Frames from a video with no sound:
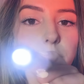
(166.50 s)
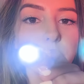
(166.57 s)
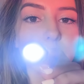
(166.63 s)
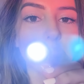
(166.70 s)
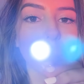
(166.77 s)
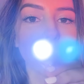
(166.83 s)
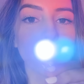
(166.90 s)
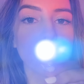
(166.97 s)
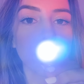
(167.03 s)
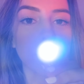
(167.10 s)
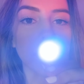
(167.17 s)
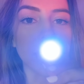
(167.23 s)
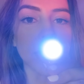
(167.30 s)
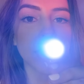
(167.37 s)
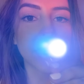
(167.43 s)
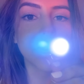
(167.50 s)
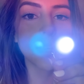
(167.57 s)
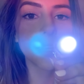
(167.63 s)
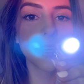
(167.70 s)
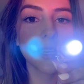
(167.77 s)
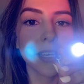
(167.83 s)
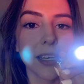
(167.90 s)
Don't blink,
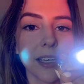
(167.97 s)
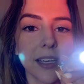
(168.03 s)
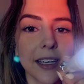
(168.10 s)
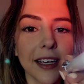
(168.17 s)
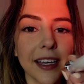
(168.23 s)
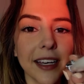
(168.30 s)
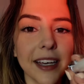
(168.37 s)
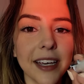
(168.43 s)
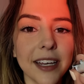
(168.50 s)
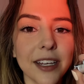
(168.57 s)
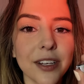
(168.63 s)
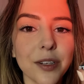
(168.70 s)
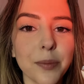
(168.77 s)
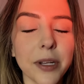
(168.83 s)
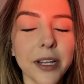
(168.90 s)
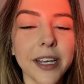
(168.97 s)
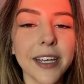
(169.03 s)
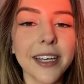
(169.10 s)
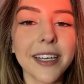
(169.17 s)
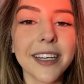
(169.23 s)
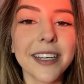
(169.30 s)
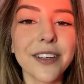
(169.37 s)
and blink.
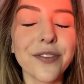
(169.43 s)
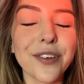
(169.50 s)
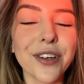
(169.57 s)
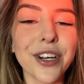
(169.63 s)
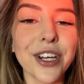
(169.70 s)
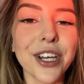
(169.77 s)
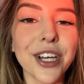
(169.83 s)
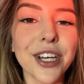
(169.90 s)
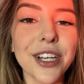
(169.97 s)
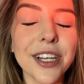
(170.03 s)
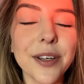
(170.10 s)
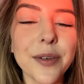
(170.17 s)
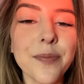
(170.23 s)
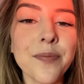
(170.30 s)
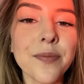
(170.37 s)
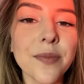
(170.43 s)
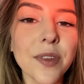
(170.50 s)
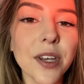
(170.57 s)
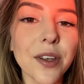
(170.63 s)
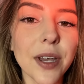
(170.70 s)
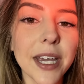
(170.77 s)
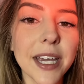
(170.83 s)
Very good.
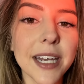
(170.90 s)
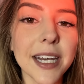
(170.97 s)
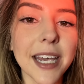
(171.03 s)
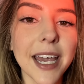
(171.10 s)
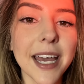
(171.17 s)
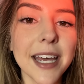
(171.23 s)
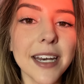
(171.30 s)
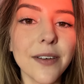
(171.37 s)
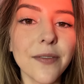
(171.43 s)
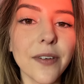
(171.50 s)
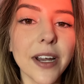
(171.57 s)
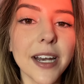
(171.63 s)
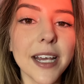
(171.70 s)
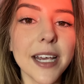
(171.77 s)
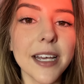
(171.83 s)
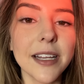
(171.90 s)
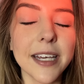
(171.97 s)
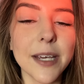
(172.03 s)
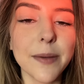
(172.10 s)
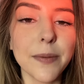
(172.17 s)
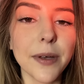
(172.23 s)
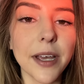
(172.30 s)
Okay, and again, ready?
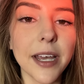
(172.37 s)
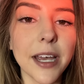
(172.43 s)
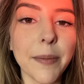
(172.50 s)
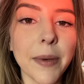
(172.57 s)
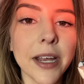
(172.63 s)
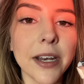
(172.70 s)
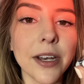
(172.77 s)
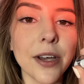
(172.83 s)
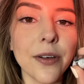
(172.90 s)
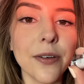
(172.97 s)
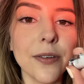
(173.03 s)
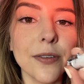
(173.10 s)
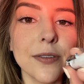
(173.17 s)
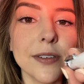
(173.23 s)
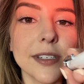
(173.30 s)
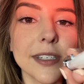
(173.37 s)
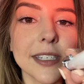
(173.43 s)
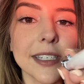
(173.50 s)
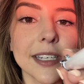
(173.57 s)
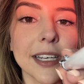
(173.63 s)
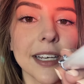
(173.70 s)
Keep looking at my nose.